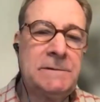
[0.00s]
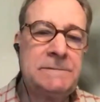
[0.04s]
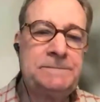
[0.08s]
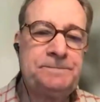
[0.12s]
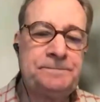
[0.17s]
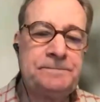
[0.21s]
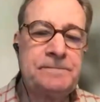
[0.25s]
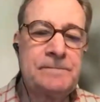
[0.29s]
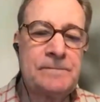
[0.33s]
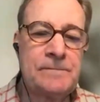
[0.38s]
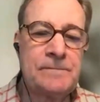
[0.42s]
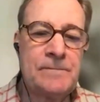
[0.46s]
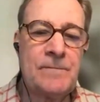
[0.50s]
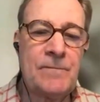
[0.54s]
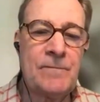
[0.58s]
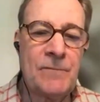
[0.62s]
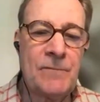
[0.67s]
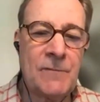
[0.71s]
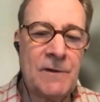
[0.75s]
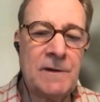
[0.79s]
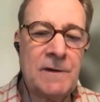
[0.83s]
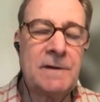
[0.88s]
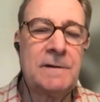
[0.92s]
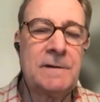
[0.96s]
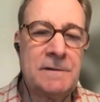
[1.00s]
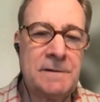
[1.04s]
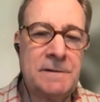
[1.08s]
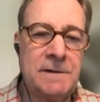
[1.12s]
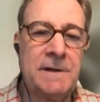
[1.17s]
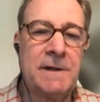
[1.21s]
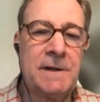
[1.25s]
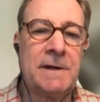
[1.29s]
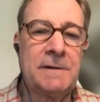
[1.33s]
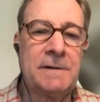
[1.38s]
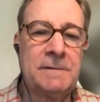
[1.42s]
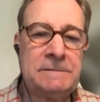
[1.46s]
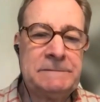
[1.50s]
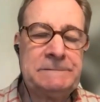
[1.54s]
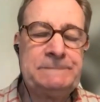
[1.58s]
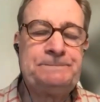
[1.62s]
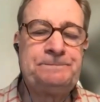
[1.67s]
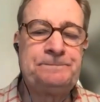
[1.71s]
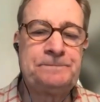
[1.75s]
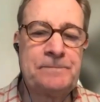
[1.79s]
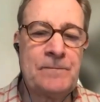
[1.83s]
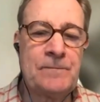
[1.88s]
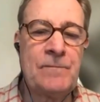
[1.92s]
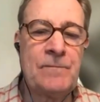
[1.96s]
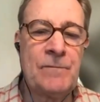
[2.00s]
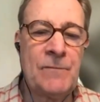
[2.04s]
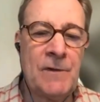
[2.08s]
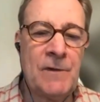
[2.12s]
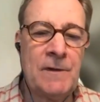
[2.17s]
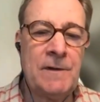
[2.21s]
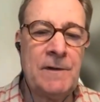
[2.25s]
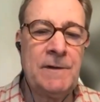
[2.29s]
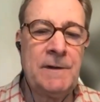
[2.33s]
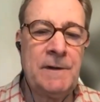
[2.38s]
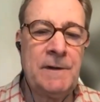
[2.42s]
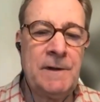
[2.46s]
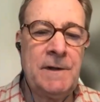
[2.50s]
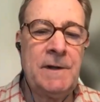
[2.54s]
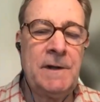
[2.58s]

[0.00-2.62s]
getting down deeper into yeah. the trenches of this.